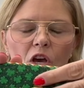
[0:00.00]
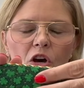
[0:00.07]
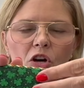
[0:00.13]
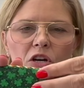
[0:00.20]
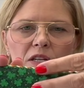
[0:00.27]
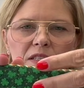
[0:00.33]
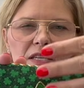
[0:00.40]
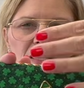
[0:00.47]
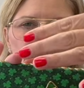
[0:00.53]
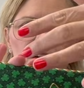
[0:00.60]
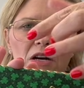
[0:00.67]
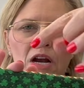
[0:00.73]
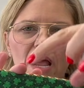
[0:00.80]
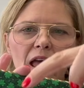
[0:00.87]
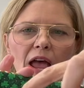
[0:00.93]
hooks
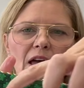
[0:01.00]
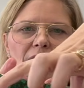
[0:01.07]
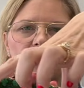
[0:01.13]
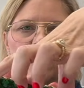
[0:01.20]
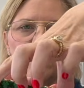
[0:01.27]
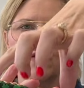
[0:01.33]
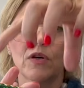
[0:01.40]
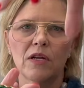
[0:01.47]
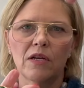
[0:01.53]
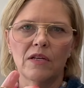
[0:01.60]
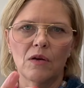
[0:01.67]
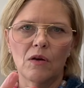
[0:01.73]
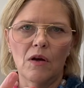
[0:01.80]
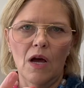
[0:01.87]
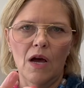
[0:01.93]
here, and then you can
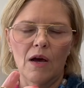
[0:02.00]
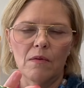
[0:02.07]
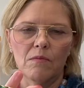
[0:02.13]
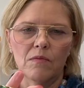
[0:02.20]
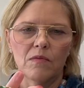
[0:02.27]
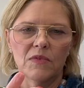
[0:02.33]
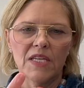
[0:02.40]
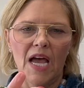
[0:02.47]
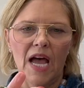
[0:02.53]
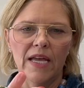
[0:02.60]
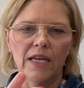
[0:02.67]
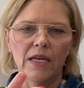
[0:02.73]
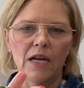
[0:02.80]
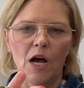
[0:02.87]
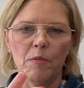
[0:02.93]
tie
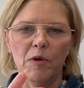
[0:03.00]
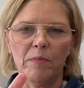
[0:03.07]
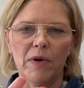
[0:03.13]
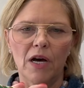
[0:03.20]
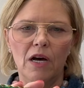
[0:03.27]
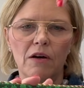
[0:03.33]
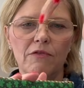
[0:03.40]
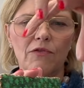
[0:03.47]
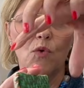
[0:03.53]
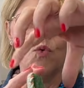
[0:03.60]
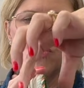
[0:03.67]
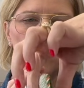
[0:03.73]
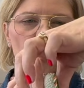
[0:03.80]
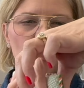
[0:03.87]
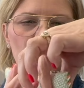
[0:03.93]
it up above,
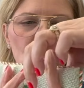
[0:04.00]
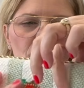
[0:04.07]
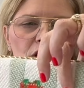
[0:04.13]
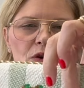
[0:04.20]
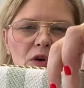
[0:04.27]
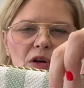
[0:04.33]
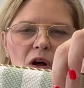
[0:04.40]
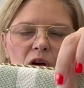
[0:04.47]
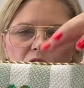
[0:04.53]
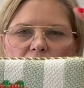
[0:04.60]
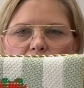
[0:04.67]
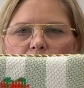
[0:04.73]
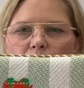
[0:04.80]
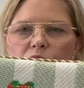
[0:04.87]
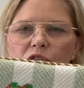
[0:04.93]
or you can
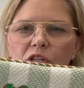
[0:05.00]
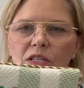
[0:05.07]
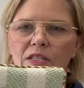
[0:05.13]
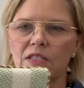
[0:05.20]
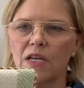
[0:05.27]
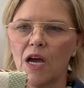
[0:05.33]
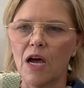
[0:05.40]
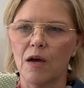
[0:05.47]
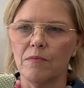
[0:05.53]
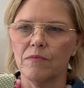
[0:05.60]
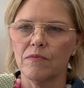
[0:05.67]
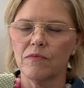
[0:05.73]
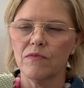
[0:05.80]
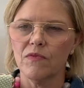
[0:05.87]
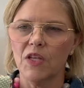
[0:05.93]
also just
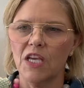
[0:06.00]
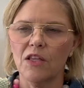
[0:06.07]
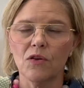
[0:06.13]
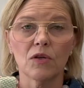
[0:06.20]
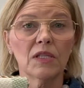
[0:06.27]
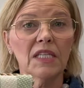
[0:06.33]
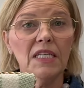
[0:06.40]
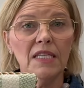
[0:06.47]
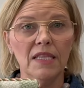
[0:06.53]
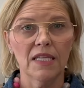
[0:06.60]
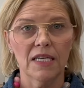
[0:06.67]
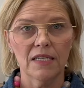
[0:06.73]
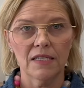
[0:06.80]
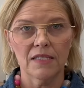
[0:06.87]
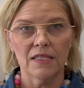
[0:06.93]
either lean
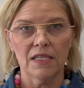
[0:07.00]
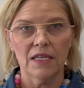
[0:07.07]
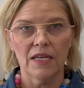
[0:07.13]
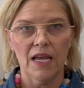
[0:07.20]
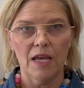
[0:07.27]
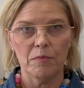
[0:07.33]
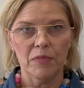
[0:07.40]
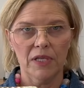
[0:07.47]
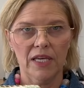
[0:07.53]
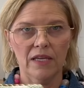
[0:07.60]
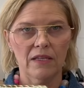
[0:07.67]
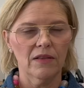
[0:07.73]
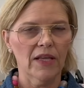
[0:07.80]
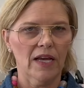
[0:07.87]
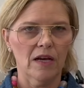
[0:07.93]
this in a plate,
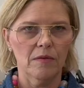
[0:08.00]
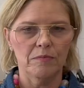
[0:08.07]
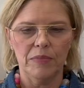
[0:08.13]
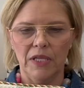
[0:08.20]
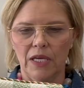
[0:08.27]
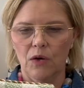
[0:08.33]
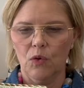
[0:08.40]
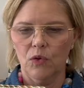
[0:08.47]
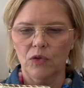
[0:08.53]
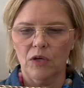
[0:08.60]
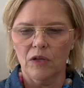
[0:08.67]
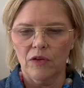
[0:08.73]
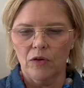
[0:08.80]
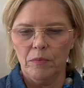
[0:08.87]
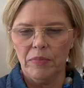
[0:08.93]
like a plate holder, a
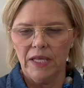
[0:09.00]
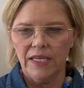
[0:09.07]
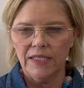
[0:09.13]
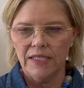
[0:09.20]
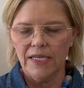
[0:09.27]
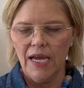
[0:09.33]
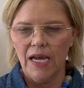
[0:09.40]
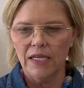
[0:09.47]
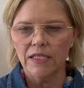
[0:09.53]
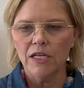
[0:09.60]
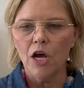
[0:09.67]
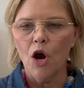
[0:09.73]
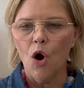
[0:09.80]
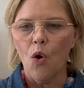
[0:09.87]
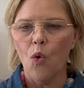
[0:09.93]
little plate stand,
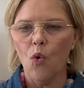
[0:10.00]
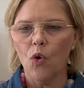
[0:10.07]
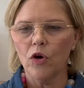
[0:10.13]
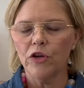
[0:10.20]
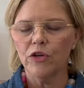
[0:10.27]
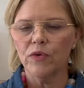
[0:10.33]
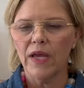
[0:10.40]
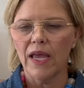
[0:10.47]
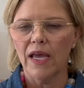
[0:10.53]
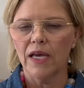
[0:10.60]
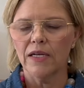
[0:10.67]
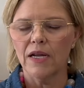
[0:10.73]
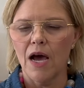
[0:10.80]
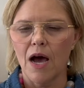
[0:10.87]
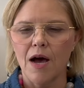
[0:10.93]
or you can